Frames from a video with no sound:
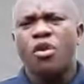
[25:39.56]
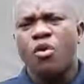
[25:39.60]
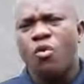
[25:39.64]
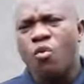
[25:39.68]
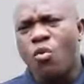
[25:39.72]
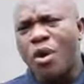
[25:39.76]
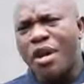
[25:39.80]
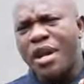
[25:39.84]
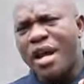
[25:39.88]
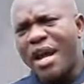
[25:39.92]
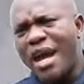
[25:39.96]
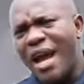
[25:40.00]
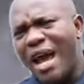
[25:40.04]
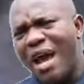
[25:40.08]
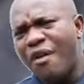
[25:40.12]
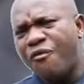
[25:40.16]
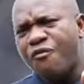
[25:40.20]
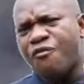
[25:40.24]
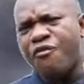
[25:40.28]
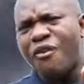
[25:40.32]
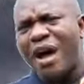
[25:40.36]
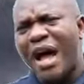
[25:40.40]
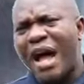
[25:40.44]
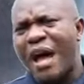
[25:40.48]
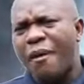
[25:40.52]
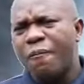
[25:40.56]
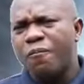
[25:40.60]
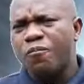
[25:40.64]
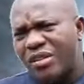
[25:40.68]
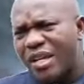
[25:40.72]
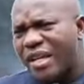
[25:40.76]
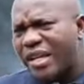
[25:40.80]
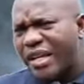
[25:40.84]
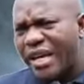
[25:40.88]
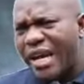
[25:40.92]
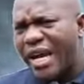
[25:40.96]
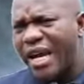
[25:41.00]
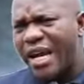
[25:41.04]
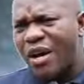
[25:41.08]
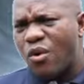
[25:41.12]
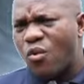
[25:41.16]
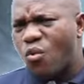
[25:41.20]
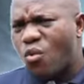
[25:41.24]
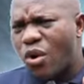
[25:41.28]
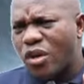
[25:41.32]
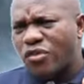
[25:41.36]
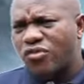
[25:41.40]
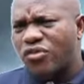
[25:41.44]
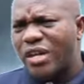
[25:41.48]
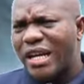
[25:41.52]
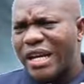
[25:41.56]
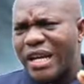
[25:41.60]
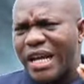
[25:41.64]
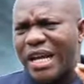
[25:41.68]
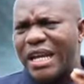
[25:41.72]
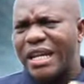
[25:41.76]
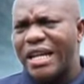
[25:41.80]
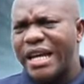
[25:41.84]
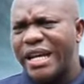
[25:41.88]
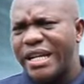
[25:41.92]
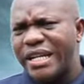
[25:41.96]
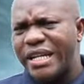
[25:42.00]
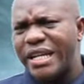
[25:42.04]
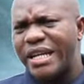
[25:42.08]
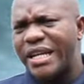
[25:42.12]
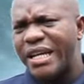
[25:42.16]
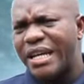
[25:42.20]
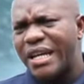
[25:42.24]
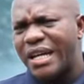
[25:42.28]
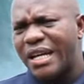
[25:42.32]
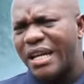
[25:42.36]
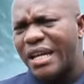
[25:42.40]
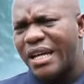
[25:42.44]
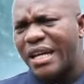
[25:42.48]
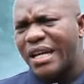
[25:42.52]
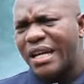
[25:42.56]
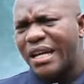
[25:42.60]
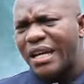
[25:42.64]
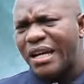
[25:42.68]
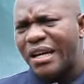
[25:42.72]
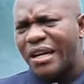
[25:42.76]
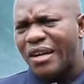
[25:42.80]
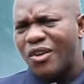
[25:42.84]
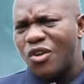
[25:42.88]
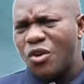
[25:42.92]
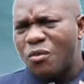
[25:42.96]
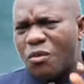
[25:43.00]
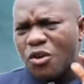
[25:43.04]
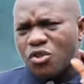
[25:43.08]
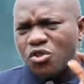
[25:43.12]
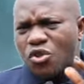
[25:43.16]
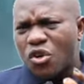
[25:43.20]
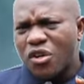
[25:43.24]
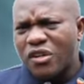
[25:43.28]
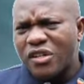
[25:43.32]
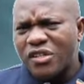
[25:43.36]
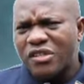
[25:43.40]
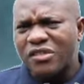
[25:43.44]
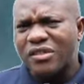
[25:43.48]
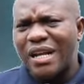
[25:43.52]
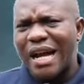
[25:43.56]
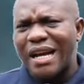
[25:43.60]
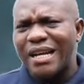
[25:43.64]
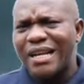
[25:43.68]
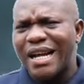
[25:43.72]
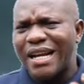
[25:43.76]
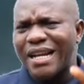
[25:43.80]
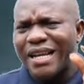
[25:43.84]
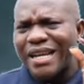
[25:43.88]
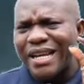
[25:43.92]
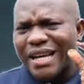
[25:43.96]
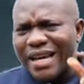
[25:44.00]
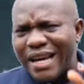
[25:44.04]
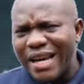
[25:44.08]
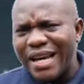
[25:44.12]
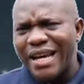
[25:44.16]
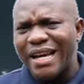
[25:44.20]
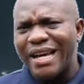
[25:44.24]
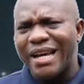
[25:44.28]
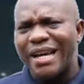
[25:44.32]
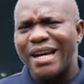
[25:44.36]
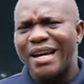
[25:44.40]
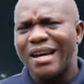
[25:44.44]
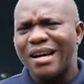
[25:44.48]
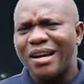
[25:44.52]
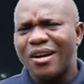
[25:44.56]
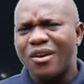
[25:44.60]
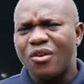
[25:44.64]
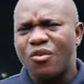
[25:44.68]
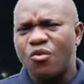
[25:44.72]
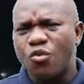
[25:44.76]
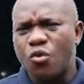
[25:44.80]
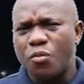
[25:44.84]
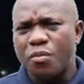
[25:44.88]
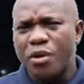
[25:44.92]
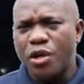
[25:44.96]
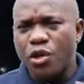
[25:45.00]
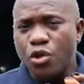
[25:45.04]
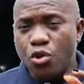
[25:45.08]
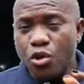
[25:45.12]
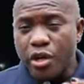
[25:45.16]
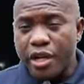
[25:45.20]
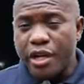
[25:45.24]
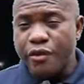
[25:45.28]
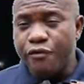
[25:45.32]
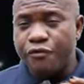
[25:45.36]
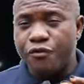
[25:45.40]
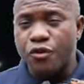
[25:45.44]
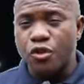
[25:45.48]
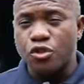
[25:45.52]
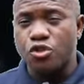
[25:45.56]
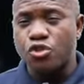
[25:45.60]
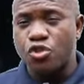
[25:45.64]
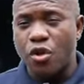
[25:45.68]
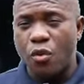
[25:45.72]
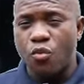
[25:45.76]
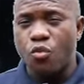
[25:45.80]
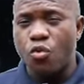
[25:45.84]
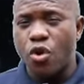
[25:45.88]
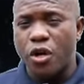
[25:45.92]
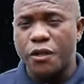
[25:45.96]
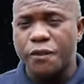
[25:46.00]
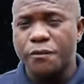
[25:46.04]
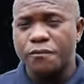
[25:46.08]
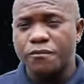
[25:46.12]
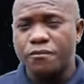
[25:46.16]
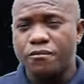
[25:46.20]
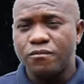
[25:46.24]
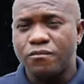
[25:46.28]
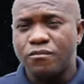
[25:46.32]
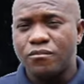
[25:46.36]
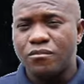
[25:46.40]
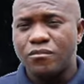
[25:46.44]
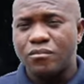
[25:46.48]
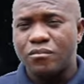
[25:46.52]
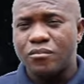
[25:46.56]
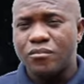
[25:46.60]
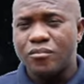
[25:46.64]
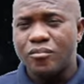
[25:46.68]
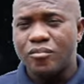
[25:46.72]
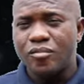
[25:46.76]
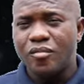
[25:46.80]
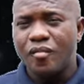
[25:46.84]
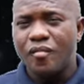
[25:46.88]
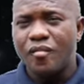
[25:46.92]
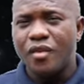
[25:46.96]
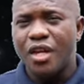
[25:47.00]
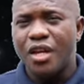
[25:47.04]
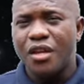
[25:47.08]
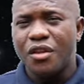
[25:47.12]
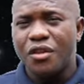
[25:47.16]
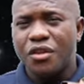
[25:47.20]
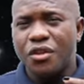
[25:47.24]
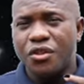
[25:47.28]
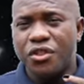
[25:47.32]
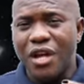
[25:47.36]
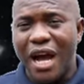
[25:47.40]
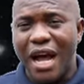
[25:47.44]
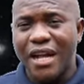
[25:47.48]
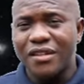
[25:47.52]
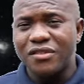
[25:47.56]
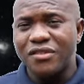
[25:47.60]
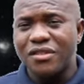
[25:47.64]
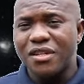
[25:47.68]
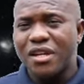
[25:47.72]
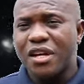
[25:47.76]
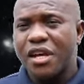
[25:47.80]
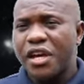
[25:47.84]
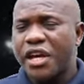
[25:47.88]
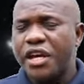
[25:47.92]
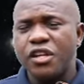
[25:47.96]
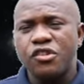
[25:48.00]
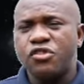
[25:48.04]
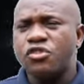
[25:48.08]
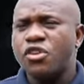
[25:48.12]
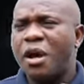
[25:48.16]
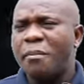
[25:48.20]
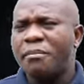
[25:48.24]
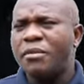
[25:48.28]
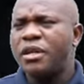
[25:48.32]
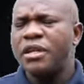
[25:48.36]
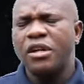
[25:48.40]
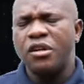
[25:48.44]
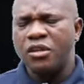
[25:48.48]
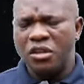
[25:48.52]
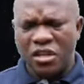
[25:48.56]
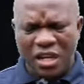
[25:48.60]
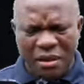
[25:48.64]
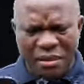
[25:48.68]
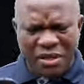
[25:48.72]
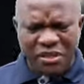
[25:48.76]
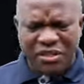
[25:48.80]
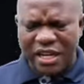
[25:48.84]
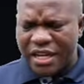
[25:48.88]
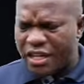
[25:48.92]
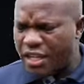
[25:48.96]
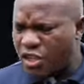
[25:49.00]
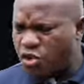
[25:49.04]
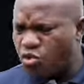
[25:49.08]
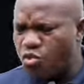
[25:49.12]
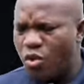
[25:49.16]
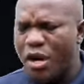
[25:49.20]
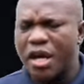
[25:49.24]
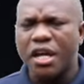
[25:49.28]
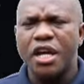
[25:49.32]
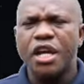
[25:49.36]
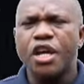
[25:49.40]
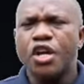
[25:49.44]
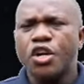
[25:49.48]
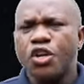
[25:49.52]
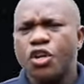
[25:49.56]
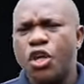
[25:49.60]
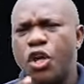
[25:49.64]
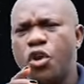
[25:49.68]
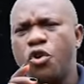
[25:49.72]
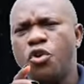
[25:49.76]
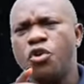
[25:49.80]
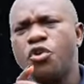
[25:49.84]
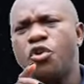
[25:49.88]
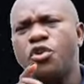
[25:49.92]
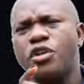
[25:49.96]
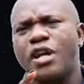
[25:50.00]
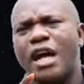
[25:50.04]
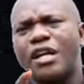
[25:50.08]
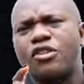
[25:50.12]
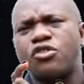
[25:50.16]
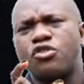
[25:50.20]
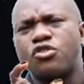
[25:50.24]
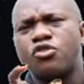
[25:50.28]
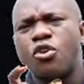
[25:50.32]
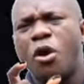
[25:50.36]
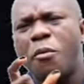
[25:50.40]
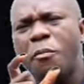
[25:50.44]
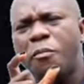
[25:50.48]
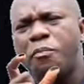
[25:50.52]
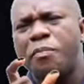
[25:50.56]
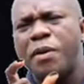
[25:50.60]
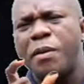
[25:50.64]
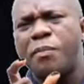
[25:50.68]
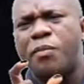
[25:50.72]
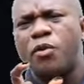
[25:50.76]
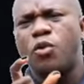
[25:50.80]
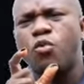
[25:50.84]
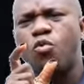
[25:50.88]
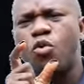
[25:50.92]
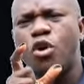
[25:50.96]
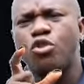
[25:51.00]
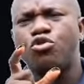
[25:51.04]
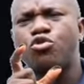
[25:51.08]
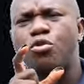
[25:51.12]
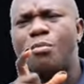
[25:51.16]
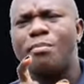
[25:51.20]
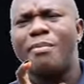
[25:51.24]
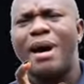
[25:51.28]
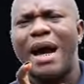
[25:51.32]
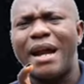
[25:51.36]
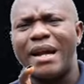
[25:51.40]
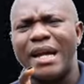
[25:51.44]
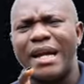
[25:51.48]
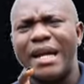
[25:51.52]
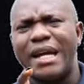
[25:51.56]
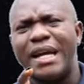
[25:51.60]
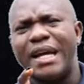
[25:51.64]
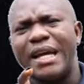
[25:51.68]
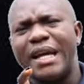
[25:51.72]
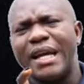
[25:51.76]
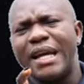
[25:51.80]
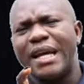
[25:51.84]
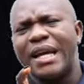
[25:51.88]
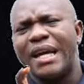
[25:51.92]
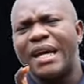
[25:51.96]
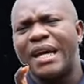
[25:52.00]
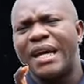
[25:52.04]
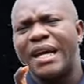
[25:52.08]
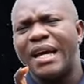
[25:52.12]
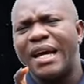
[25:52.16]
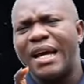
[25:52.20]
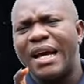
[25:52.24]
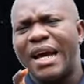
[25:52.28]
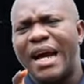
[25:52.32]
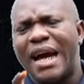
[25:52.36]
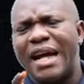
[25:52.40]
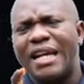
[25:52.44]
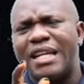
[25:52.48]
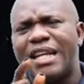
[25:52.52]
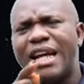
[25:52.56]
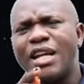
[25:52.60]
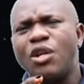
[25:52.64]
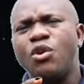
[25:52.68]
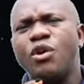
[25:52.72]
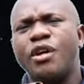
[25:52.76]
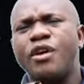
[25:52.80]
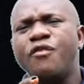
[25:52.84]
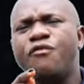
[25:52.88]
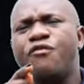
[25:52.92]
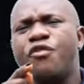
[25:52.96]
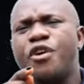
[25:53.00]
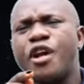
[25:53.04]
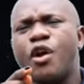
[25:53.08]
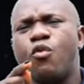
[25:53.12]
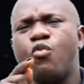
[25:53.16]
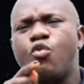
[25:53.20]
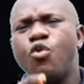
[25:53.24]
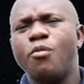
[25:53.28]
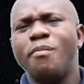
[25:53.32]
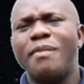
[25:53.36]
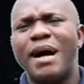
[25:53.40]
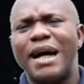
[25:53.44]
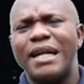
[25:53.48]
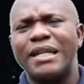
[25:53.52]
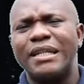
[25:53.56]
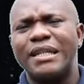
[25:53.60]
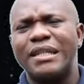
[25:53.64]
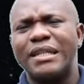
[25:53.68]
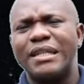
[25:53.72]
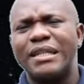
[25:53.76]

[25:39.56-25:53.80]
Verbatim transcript: whenever the king wanted a lady, you must understand that the king will be looking for someone that in some no no let me say this way do you know that some people want to marry and they're looking for a woman